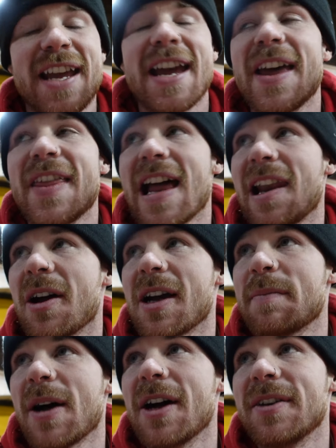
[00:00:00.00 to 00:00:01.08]
hit that like
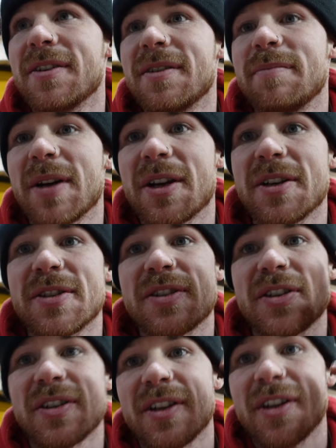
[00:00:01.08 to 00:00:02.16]
button,
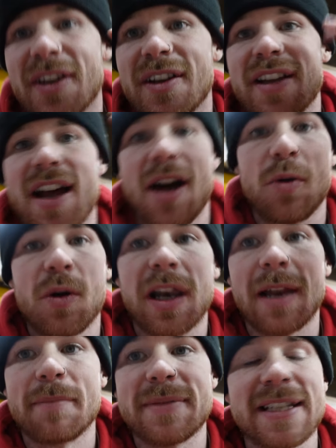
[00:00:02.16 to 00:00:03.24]
because old
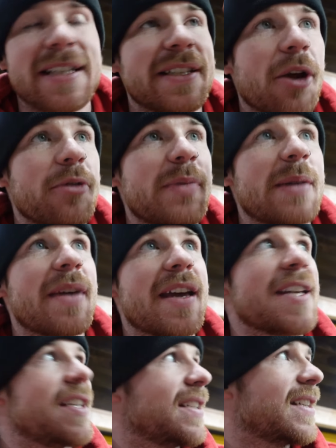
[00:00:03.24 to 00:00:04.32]
clumsy dopey
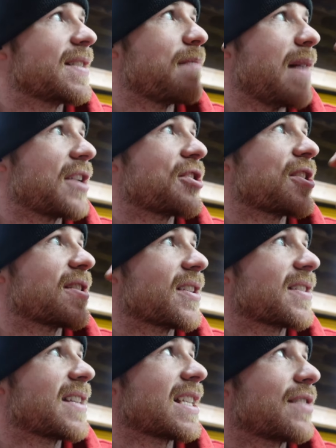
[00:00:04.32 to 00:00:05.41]
me has managed to
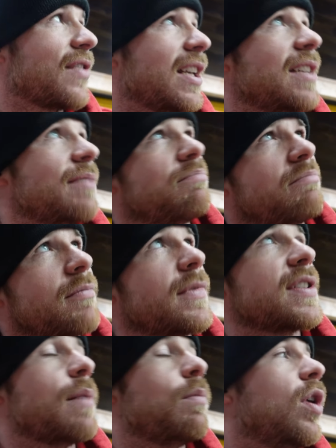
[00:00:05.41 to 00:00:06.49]
successfully
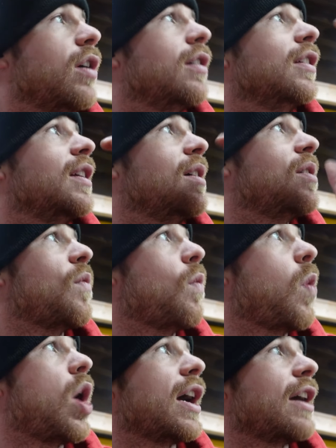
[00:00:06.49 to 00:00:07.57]
somewhat
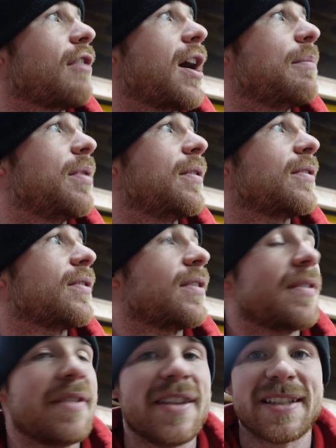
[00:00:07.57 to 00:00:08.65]
wire up
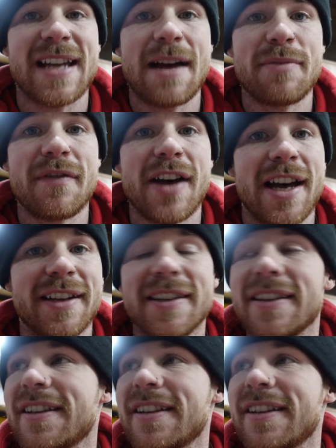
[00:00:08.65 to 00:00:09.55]
this camper van.